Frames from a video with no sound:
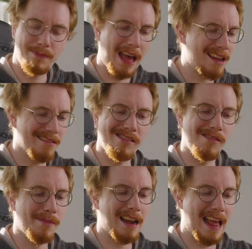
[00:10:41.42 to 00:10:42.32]
but I don't know
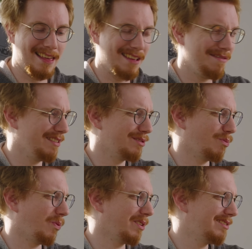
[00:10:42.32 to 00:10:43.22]
about it. I think it feels
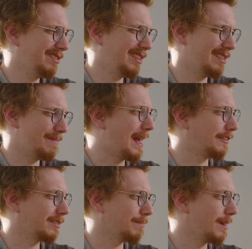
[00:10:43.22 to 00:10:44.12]
worse than the
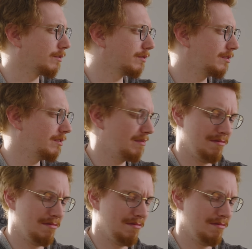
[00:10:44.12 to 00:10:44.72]
Magic Mouse.